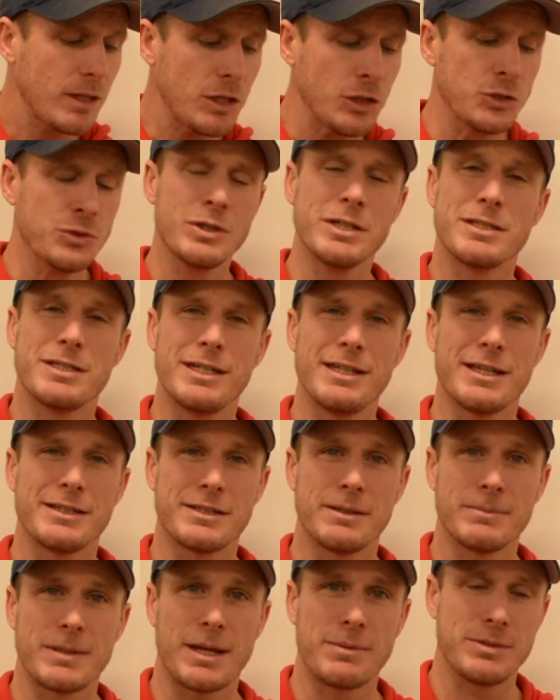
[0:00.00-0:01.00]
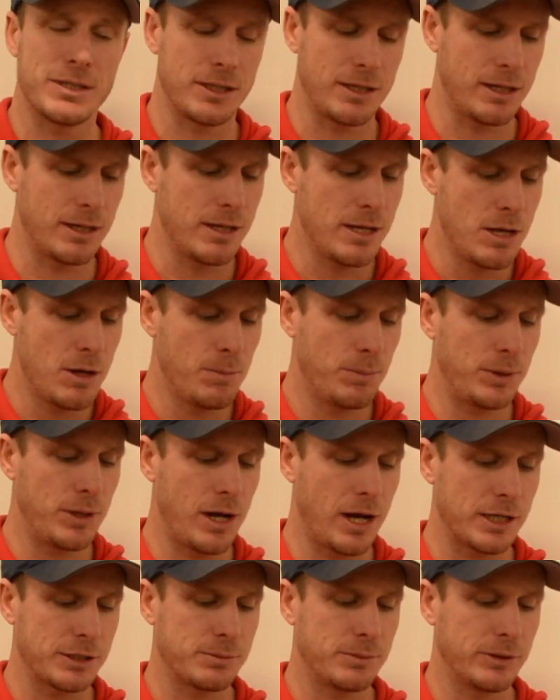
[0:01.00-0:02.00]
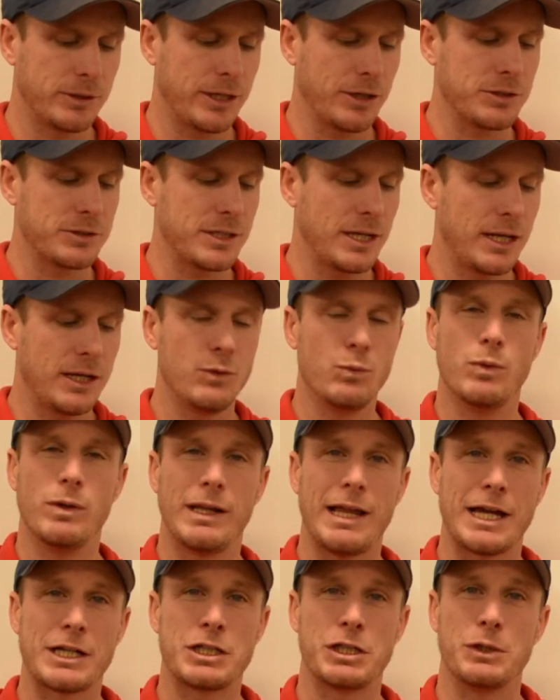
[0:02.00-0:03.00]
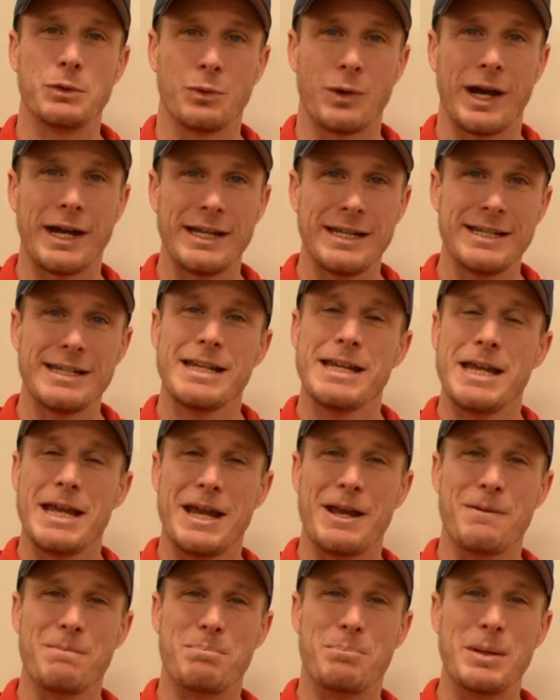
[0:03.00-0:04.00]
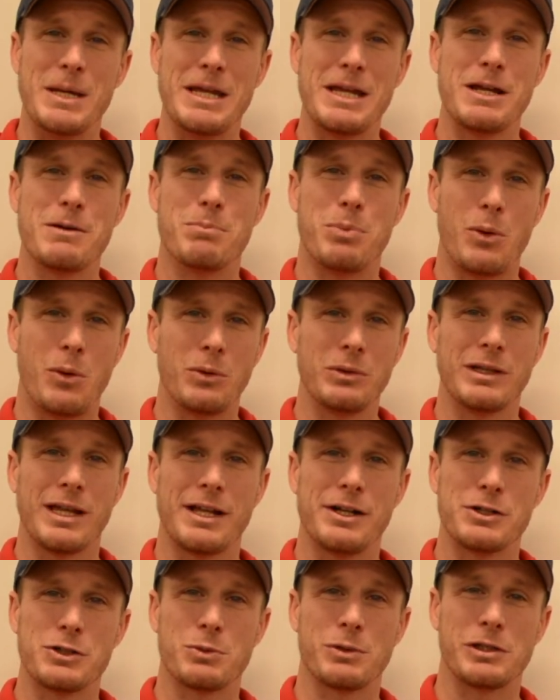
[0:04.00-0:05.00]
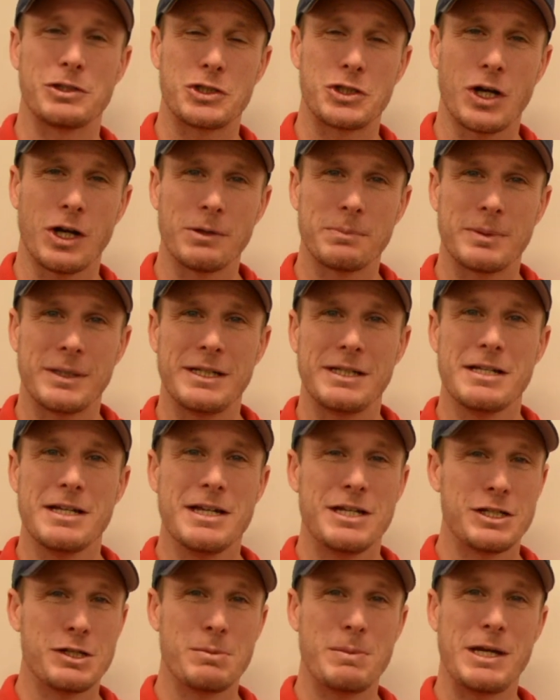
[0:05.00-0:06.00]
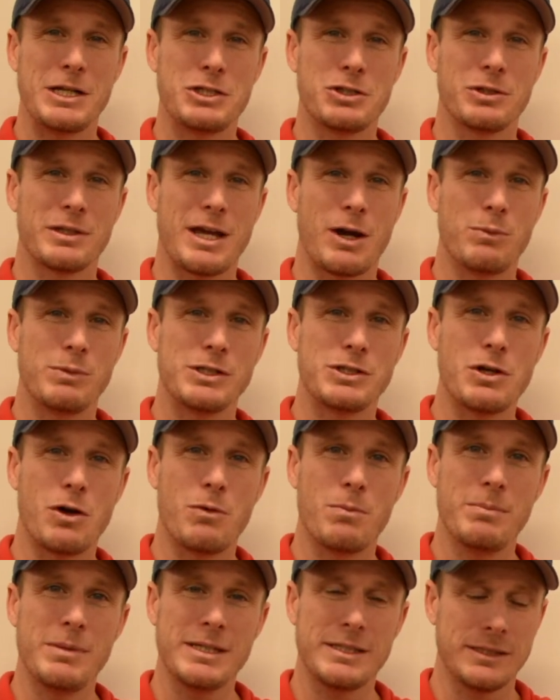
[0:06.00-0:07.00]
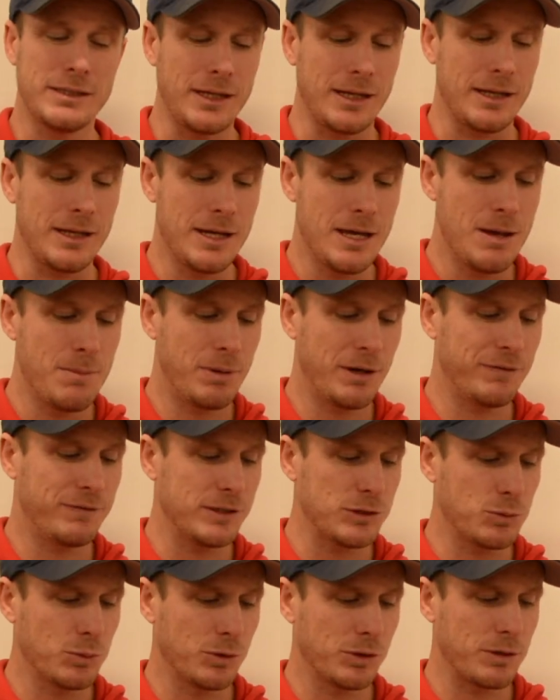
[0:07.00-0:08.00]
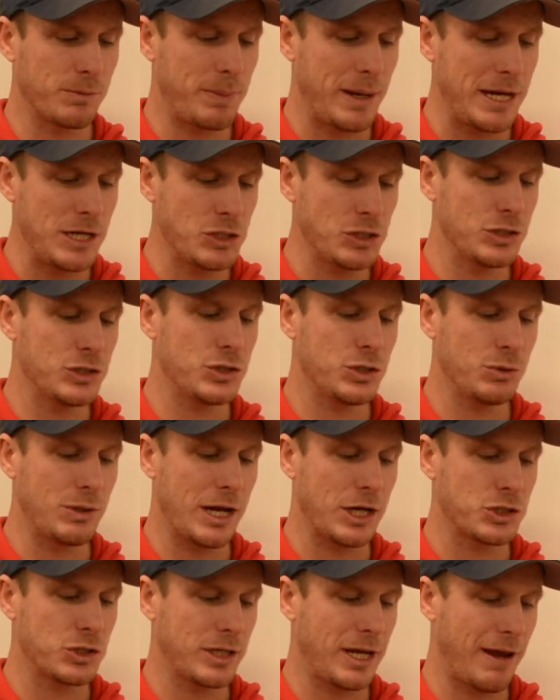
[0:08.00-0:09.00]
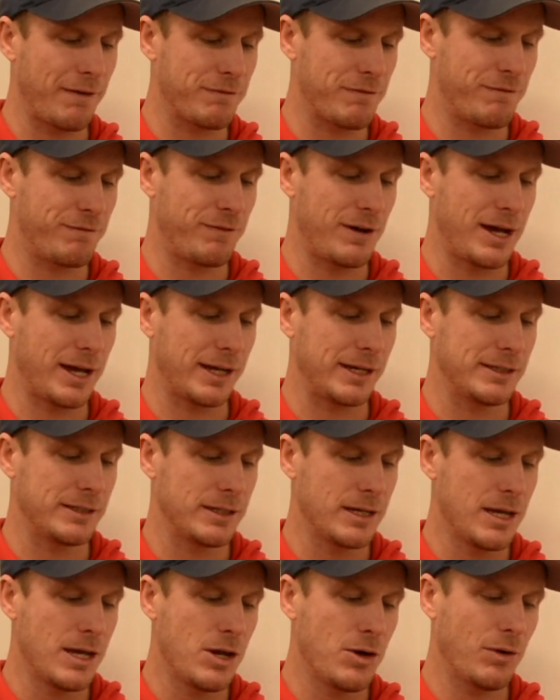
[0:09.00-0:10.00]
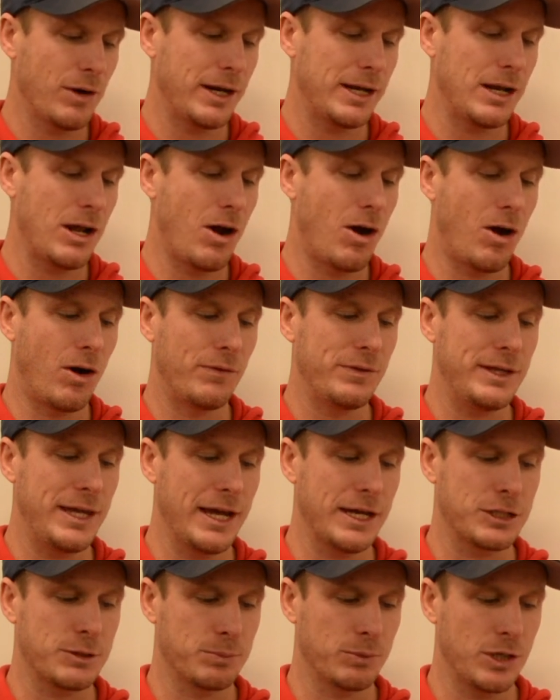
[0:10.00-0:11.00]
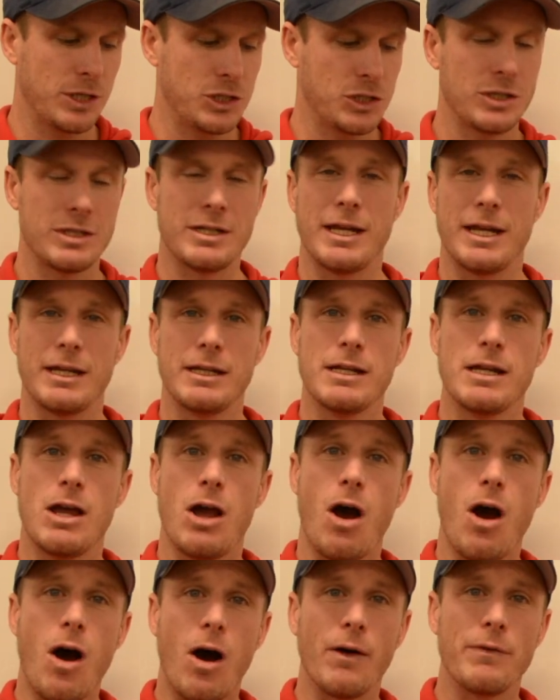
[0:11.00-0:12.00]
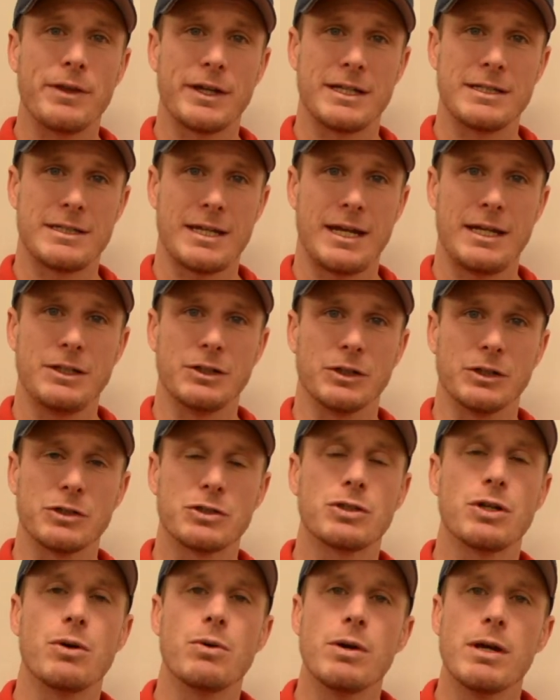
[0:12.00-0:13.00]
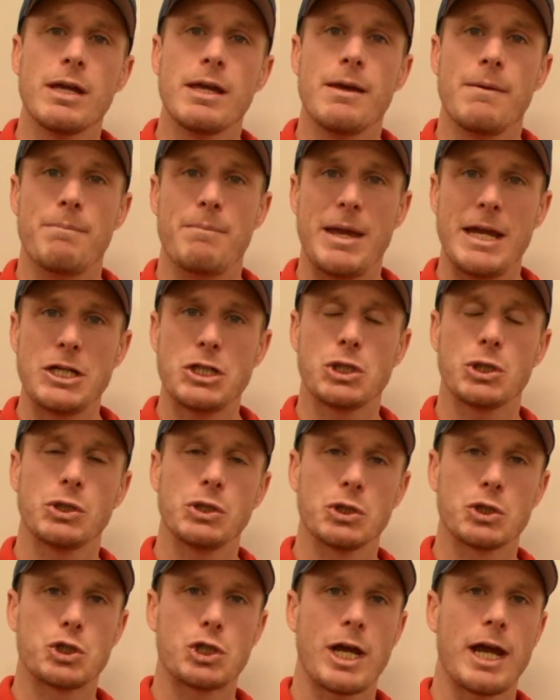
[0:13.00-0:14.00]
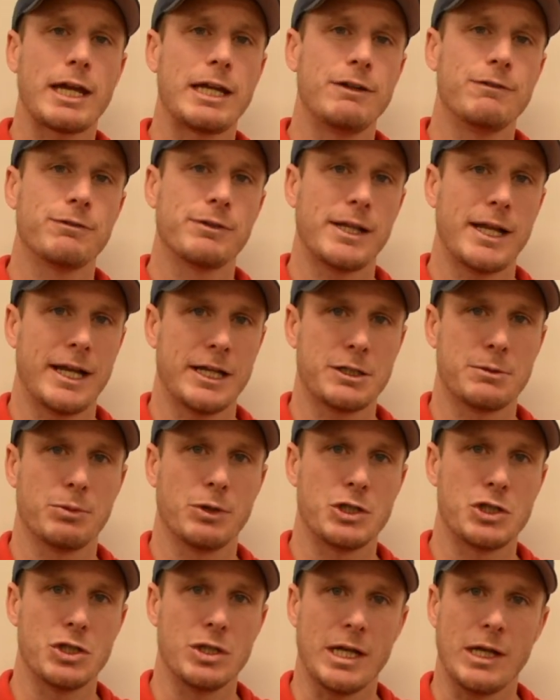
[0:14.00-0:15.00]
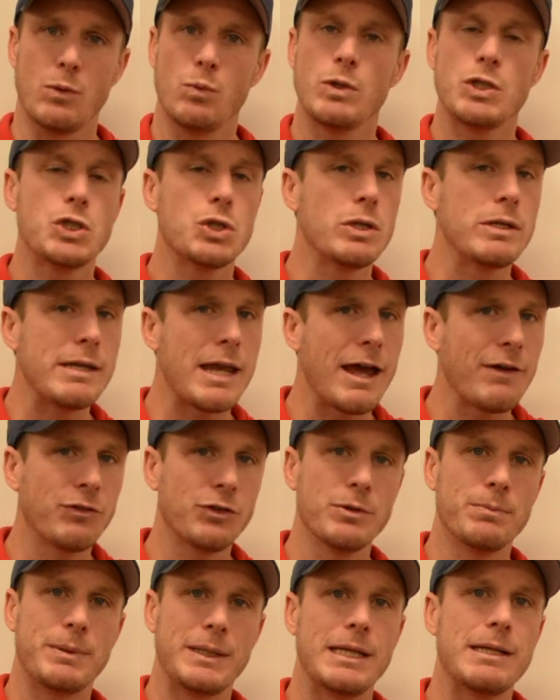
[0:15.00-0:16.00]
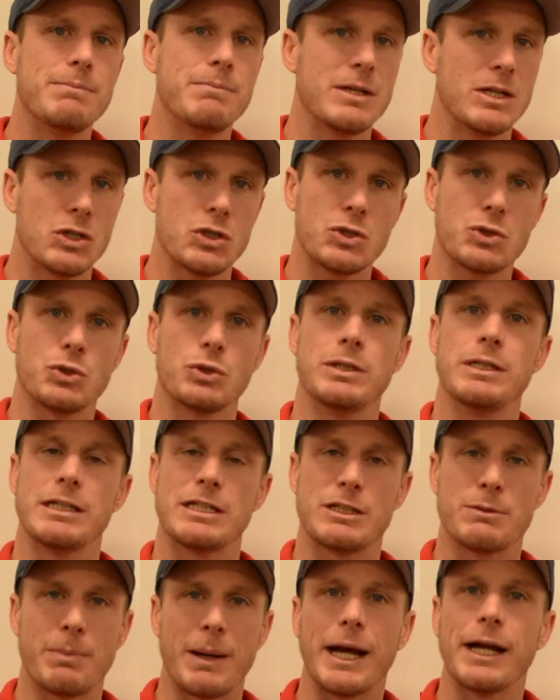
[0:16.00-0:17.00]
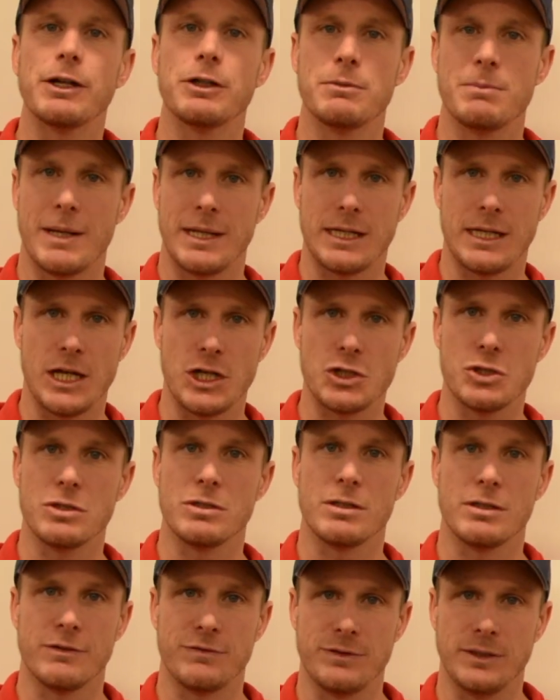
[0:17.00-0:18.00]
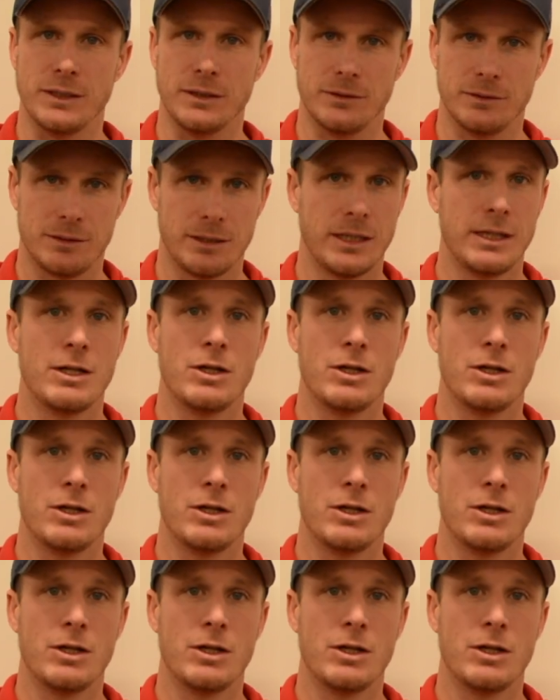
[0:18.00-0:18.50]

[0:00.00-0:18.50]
You can see that sometimes in the pre-hospital care setting, we'll actually write it in big, bold letters with a Sharpie to make sure that we don't miss it. But if this were a patient, you'd actually have to find, right, on the expiration date on the container. So make sure you're checking for that expiration date. We should never be administering expired medications in the field.